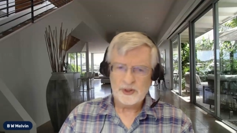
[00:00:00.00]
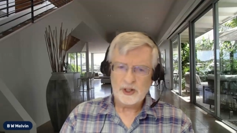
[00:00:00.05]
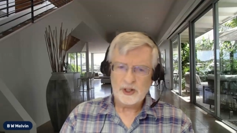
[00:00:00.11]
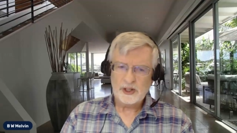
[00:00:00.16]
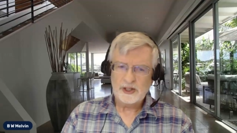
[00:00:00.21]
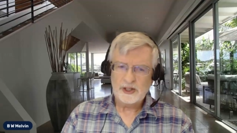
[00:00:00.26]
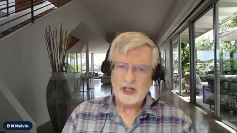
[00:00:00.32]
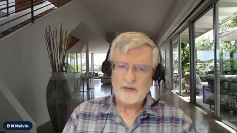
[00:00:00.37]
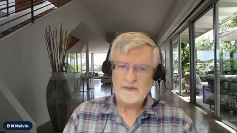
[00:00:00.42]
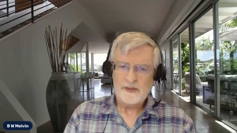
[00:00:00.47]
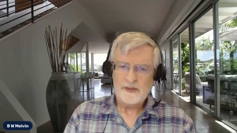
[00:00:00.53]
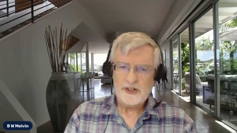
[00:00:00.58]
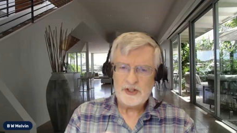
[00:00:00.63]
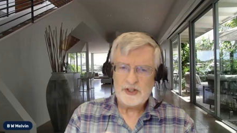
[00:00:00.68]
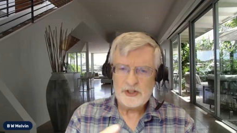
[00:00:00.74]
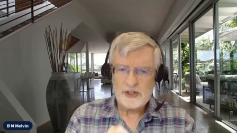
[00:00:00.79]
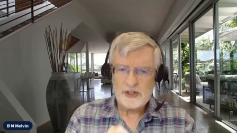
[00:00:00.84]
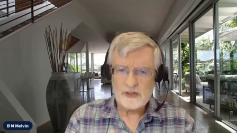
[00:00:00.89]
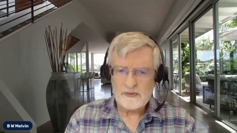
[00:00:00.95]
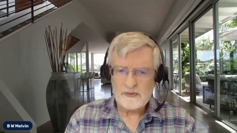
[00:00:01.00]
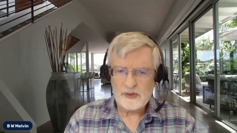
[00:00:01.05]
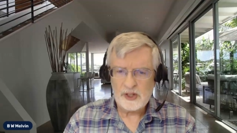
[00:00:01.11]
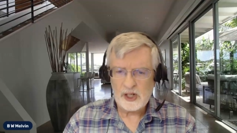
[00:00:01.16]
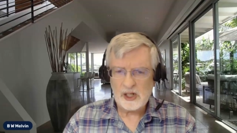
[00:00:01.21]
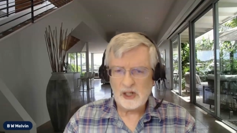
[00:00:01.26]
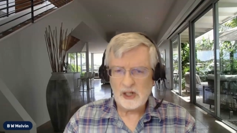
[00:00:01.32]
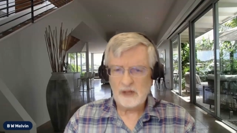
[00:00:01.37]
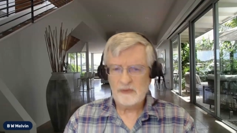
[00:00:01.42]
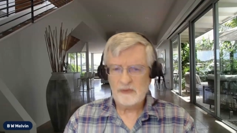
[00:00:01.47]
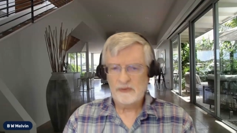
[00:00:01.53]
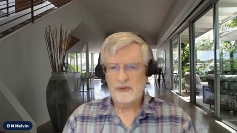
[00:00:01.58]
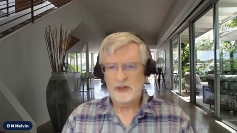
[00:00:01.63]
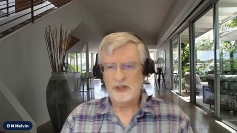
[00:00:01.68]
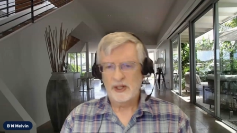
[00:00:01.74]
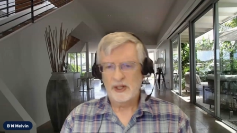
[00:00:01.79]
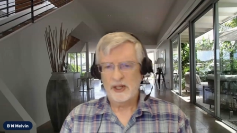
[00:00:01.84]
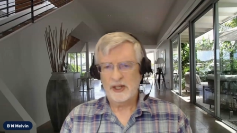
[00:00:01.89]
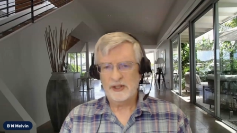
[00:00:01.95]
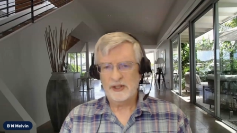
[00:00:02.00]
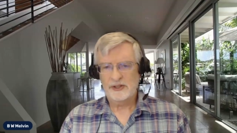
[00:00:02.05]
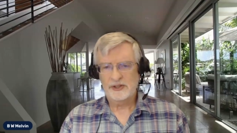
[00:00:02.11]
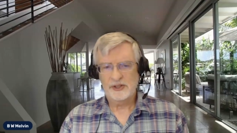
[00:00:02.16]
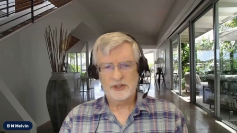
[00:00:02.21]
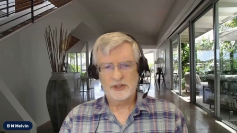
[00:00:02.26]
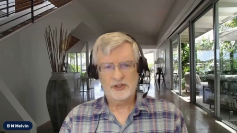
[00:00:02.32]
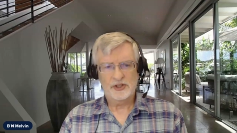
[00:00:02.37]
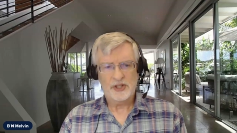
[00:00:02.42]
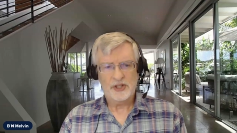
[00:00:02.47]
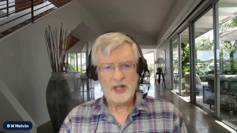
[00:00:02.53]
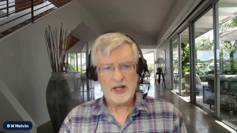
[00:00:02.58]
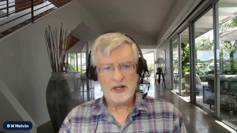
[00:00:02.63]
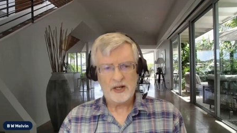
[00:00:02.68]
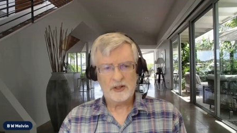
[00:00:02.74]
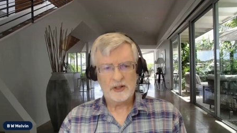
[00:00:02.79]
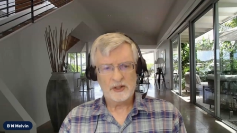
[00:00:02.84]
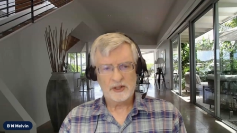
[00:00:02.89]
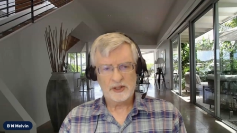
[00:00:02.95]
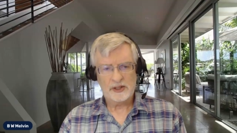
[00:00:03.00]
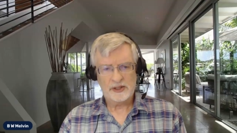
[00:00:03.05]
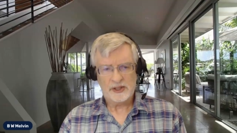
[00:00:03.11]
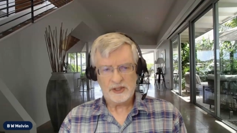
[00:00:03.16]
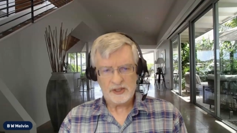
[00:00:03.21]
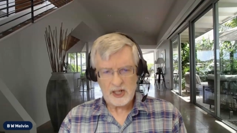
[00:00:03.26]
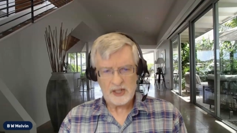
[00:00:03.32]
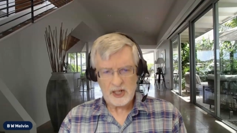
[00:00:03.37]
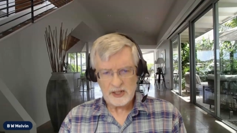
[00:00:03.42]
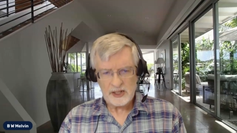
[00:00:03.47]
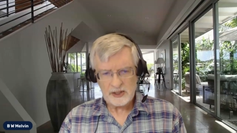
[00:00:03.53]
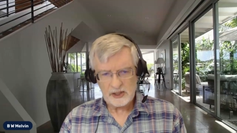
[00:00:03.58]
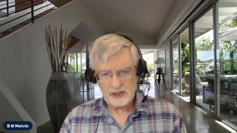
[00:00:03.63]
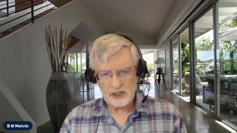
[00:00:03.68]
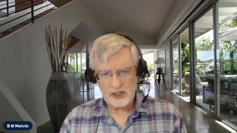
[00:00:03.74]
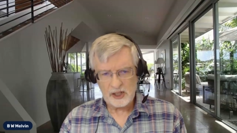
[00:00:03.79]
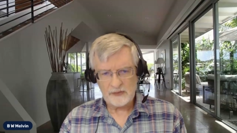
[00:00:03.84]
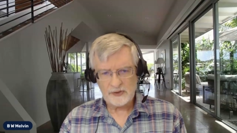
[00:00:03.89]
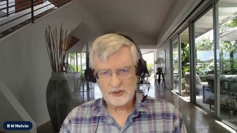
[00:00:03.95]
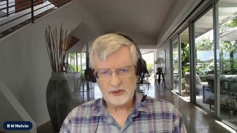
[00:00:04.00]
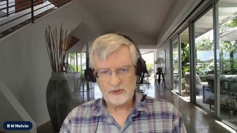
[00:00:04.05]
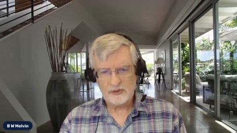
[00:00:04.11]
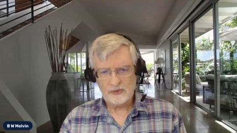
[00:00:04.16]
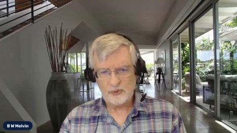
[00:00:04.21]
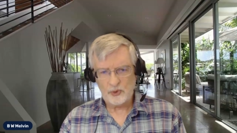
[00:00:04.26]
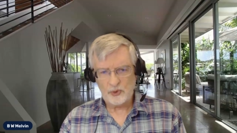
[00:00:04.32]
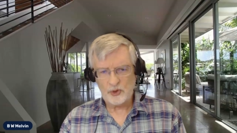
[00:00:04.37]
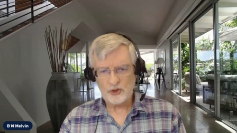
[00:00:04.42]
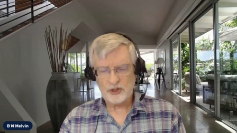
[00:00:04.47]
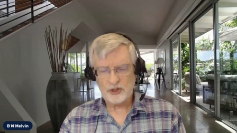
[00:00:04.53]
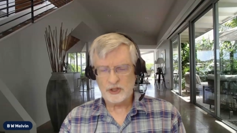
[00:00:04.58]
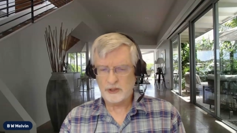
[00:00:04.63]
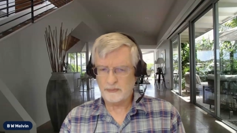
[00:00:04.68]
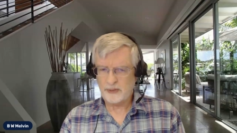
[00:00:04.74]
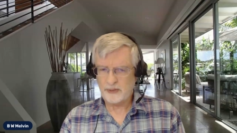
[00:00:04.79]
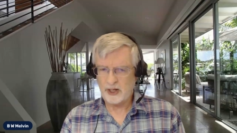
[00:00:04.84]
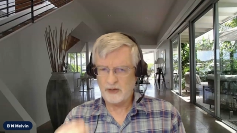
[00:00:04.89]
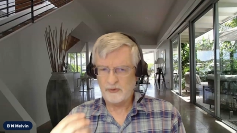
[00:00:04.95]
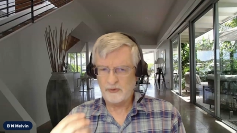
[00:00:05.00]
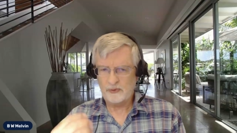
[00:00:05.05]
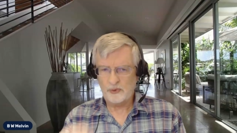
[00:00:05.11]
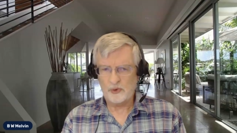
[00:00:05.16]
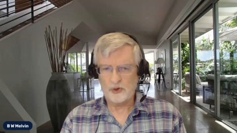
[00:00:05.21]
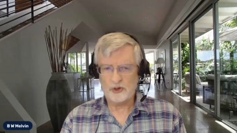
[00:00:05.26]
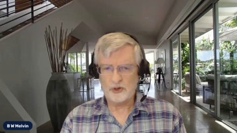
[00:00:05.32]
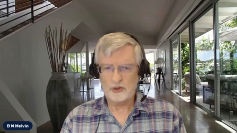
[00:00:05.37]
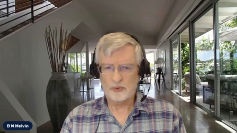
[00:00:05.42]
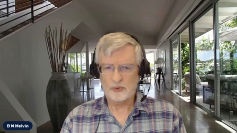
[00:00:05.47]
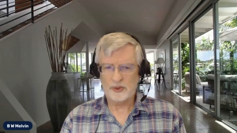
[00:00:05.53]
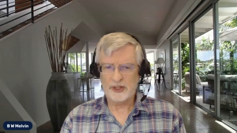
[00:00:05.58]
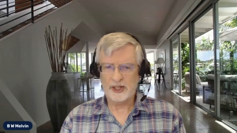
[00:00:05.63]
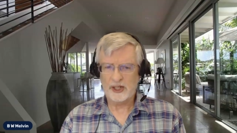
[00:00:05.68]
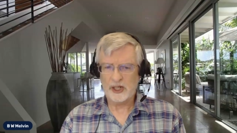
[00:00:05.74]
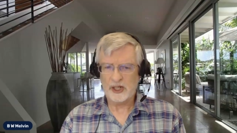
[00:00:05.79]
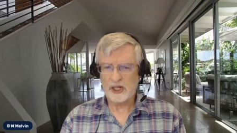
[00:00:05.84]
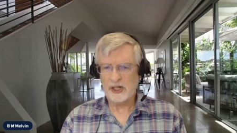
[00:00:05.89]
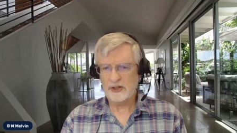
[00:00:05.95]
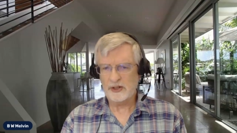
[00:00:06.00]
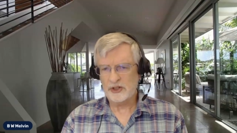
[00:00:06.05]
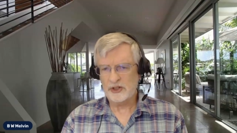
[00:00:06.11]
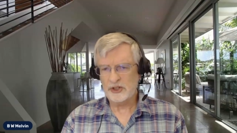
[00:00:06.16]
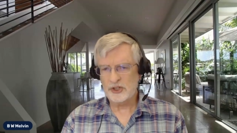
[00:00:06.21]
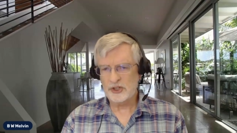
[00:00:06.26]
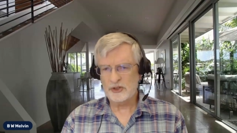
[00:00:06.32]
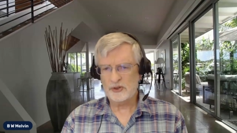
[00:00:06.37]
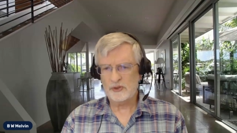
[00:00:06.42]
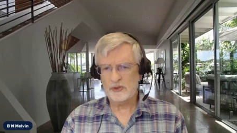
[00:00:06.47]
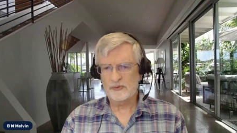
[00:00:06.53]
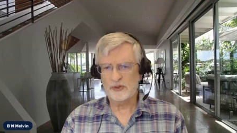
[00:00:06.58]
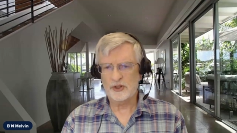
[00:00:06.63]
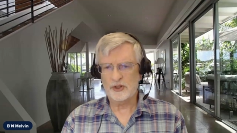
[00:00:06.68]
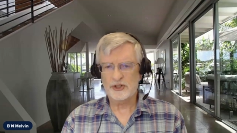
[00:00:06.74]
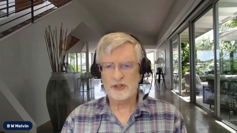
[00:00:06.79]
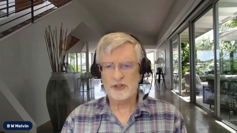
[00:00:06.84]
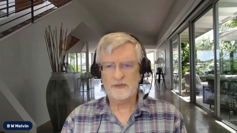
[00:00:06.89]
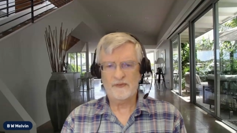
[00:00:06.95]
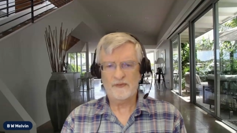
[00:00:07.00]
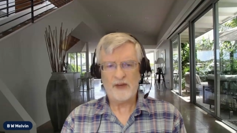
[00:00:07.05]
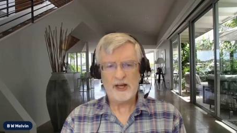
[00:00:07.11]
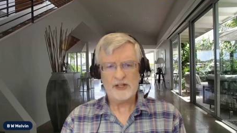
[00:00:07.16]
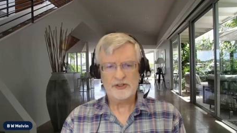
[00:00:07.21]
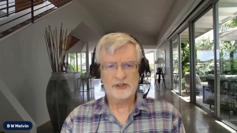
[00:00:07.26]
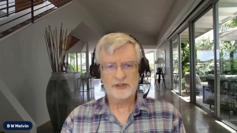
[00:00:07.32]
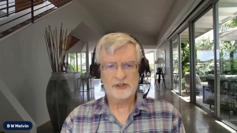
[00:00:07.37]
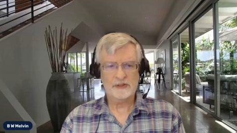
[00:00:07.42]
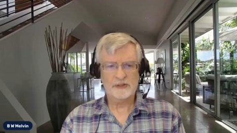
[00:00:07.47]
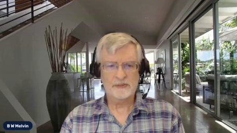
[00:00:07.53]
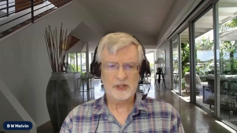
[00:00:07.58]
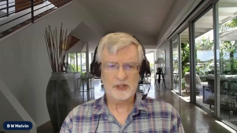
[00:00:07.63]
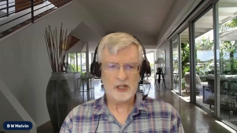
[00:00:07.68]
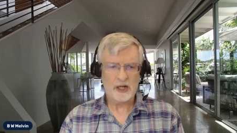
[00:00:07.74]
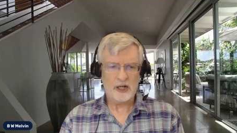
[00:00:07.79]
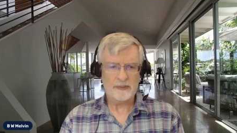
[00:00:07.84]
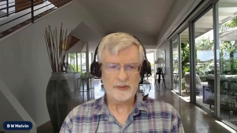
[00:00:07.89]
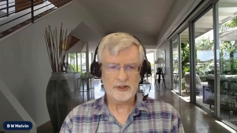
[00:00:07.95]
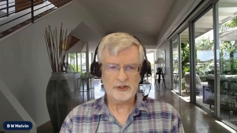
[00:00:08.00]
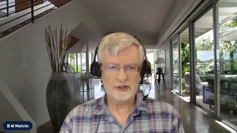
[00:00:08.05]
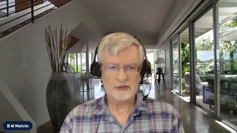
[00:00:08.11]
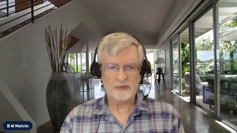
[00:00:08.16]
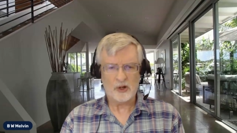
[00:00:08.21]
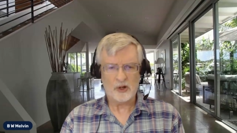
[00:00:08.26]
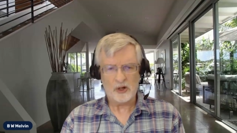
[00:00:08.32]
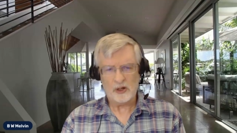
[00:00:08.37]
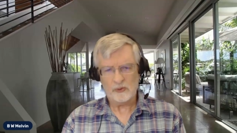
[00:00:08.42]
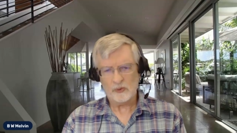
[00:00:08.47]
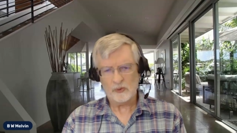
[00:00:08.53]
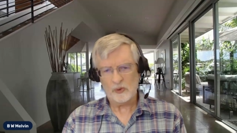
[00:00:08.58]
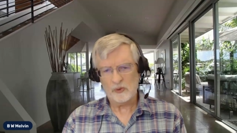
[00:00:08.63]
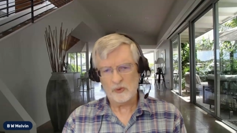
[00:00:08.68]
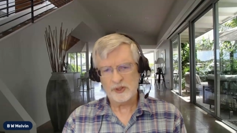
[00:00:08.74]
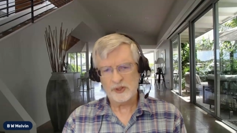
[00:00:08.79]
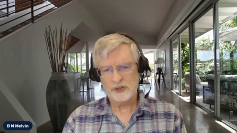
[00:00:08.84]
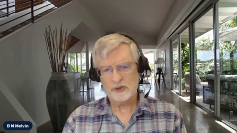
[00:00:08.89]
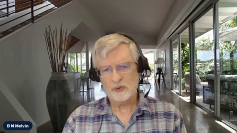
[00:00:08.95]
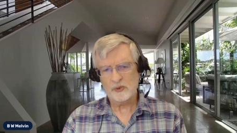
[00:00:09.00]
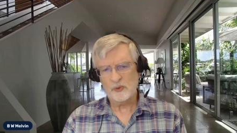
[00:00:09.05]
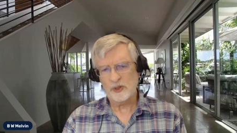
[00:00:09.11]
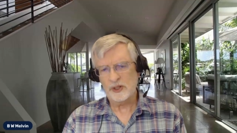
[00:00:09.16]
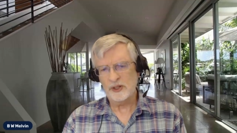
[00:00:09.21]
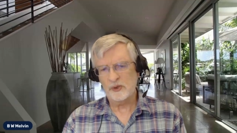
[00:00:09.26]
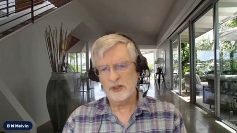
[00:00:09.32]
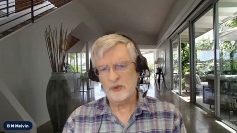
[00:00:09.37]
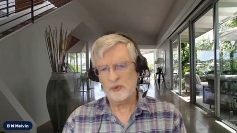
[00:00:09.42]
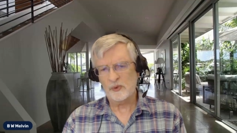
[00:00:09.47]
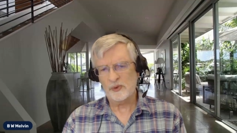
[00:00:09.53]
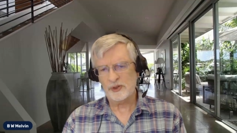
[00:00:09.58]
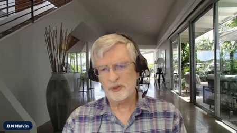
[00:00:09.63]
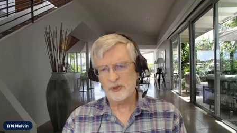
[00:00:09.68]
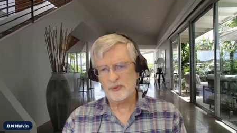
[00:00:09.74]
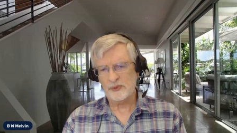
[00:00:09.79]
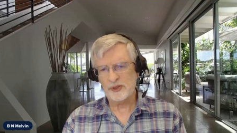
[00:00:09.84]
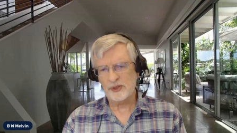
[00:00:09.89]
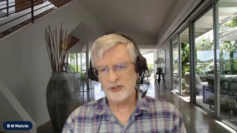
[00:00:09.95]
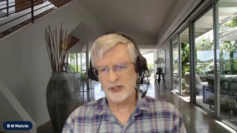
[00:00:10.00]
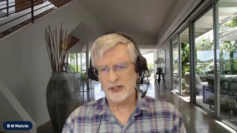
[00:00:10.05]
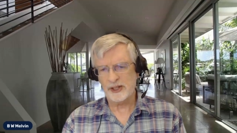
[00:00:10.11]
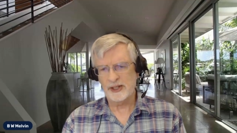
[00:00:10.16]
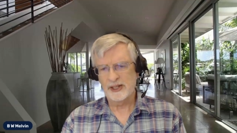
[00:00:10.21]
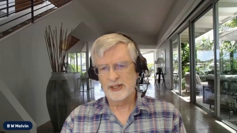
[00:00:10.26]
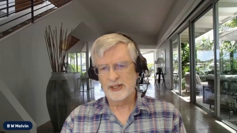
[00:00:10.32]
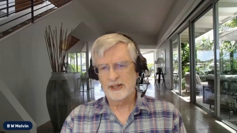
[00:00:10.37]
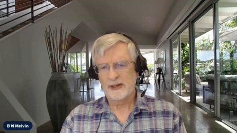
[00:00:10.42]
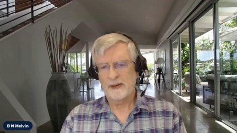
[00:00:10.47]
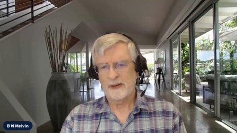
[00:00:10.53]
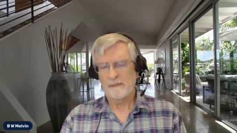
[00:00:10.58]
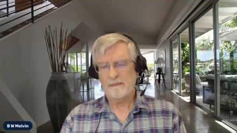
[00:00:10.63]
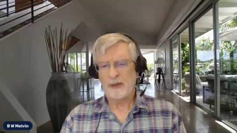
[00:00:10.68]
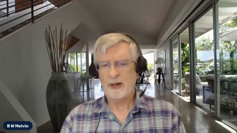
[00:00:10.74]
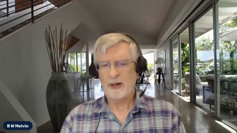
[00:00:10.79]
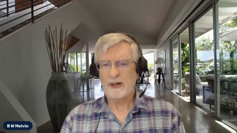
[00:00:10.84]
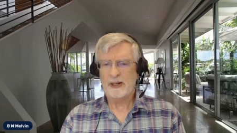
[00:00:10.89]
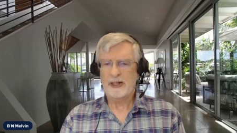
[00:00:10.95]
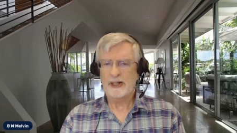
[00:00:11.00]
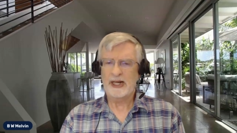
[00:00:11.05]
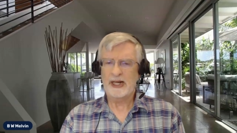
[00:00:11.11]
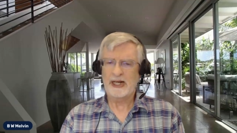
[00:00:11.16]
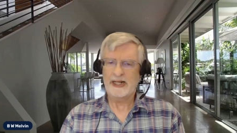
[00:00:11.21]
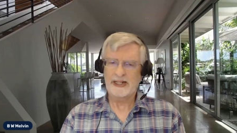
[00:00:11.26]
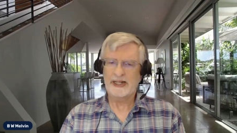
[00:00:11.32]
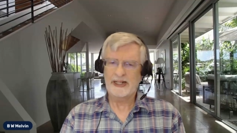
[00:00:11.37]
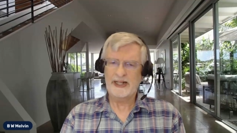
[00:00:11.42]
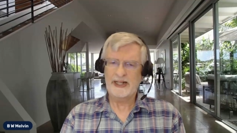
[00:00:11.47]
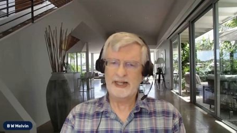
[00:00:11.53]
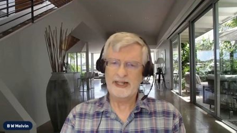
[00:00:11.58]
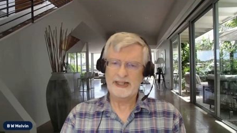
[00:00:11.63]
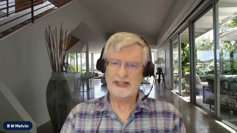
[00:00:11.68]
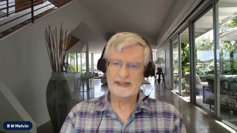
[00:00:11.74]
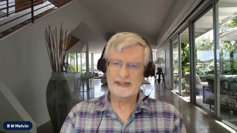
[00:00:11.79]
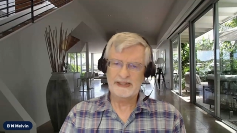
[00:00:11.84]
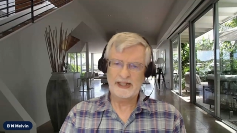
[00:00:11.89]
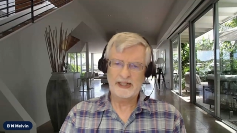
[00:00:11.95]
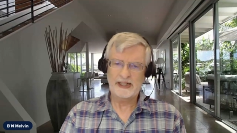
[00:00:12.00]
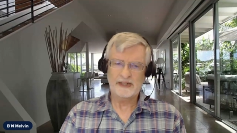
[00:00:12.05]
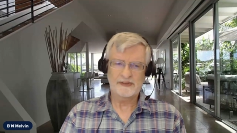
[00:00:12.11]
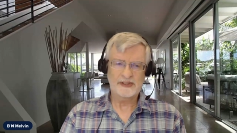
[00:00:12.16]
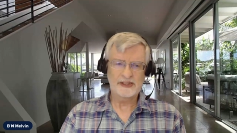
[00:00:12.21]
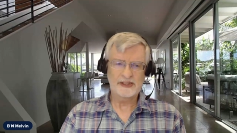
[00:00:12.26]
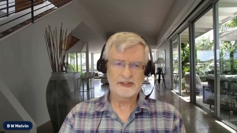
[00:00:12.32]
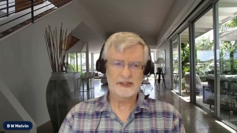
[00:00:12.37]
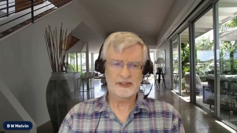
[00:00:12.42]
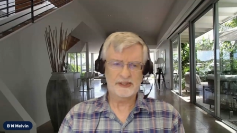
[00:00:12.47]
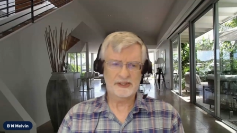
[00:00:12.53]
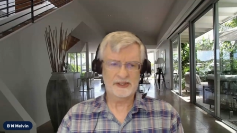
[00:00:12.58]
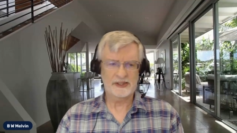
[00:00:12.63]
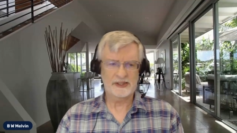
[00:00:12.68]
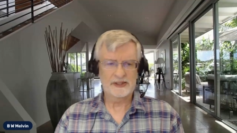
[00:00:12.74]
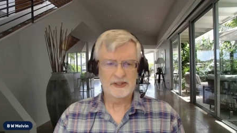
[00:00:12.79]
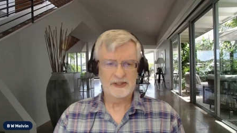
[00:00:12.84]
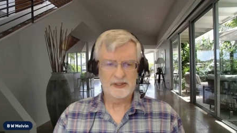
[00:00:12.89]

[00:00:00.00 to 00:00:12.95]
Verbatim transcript: Their definitions of love as she channeled, this kind of love is enforced by force with a kinder, gentle version of fascism and communism, all rolled into one in order to reach a paralytic state of synthesis